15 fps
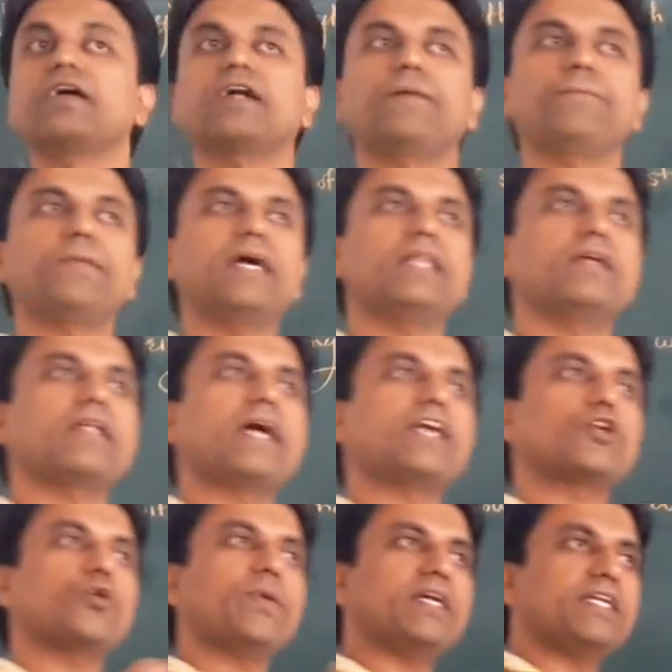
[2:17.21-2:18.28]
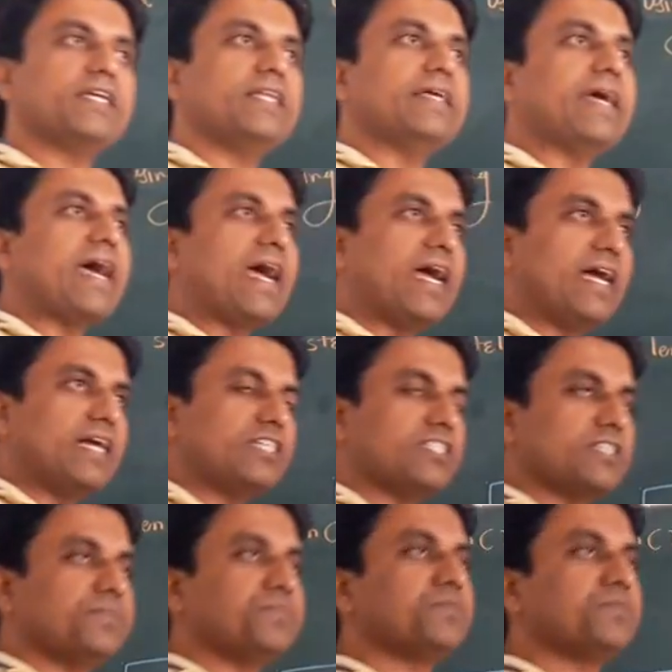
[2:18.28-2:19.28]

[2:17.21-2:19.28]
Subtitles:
Compiler automatically adds